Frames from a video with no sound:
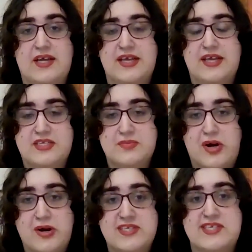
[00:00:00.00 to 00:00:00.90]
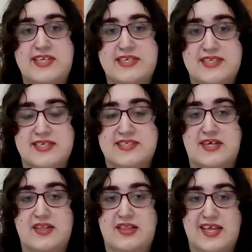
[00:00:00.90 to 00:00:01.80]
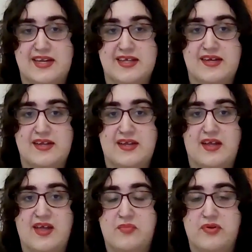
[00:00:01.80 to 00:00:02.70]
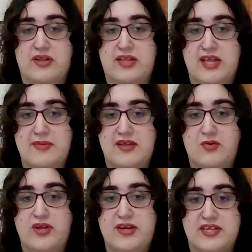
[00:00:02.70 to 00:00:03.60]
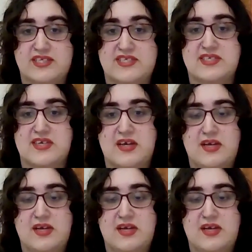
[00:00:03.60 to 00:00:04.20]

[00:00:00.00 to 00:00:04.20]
he departs Jesus elated and proclaiming witness